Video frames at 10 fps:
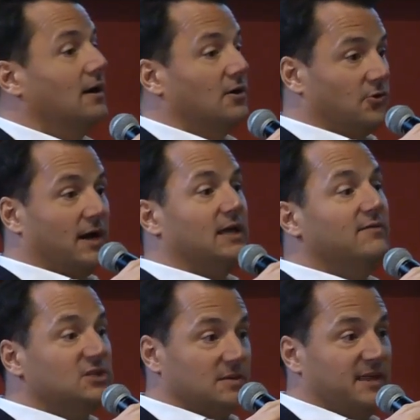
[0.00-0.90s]
I'll try and
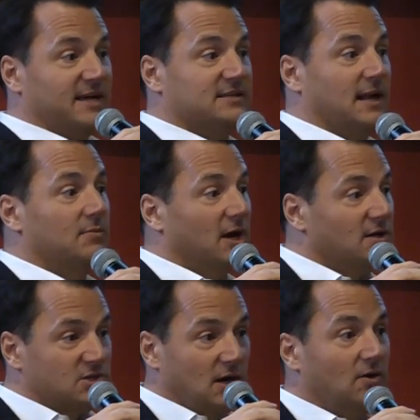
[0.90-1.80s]
give you some of that today, but
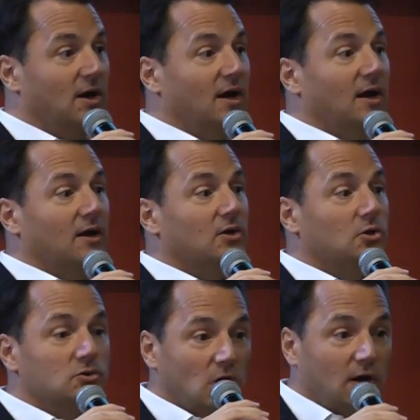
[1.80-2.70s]
also
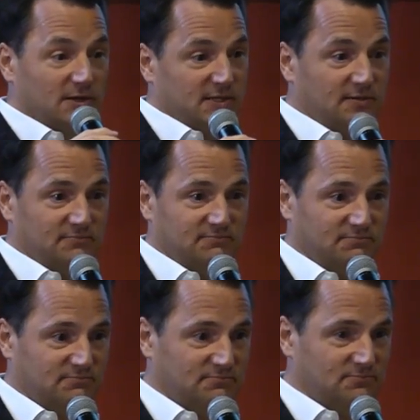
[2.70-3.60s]
use art.
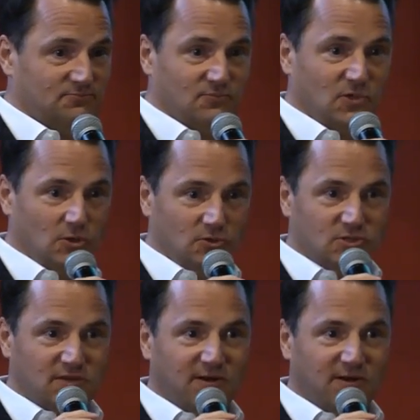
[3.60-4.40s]
Use the